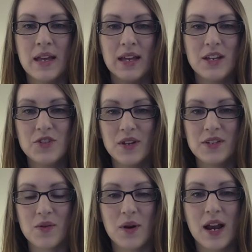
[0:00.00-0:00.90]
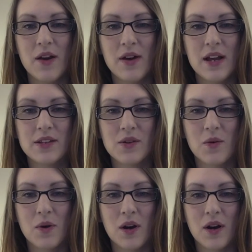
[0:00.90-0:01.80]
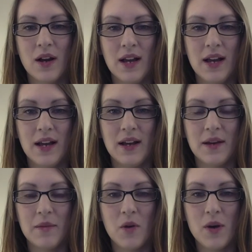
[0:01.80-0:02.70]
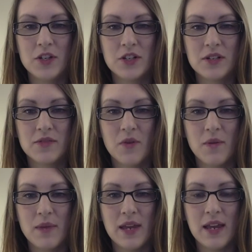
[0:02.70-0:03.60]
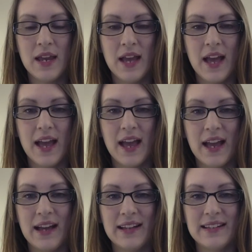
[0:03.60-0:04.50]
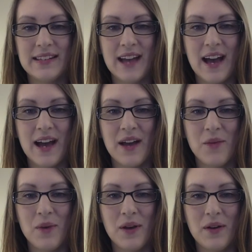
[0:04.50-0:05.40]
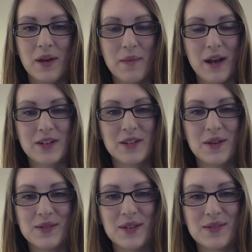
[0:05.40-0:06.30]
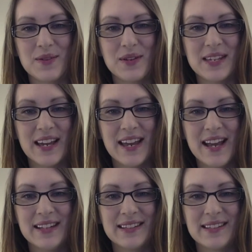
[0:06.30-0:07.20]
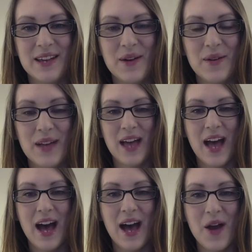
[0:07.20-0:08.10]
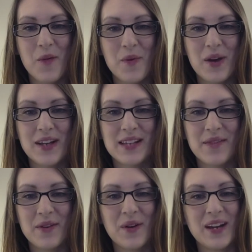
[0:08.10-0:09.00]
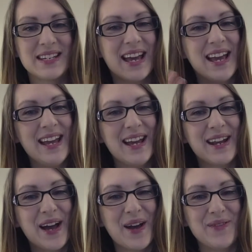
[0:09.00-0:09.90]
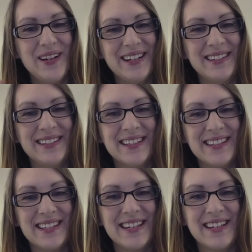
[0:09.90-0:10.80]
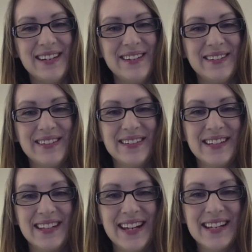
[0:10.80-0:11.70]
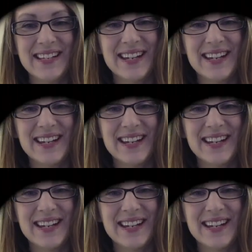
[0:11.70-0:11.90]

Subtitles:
interest or areas or questions for me, and I will get back to those as soon as I can. So I hope you guys have a great day, and I will see you next